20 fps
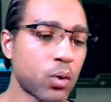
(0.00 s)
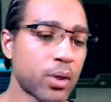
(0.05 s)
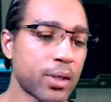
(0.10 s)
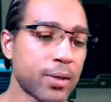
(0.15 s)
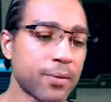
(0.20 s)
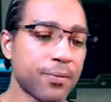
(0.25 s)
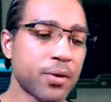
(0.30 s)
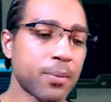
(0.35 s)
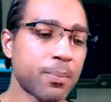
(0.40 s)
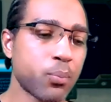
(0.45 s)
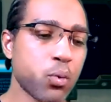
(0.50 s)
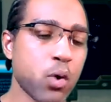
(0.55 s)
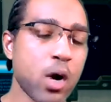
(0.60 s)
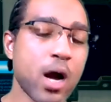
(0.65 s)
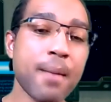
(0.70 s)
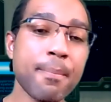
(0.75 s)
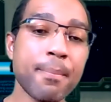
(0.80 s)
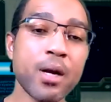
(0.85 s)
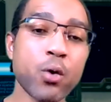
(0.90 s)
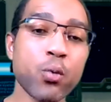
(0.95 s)
One of the
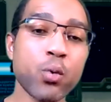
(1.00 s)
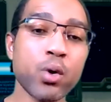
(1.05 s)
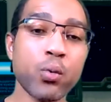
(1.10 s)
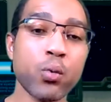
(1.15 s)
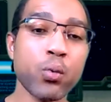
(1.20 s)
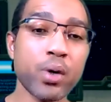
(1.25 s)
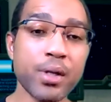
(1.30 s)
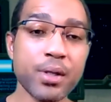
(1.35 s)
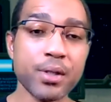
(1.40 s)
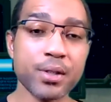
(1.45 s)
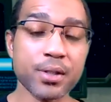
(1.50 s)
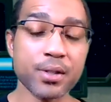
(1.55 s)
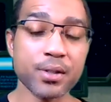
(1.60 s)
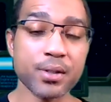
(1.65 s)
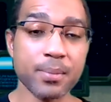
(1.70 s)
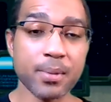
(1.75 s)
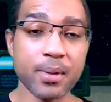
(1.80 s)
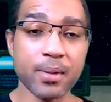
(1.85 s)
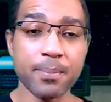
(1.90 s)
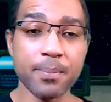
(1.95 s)
primary
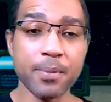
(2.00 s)
reasons,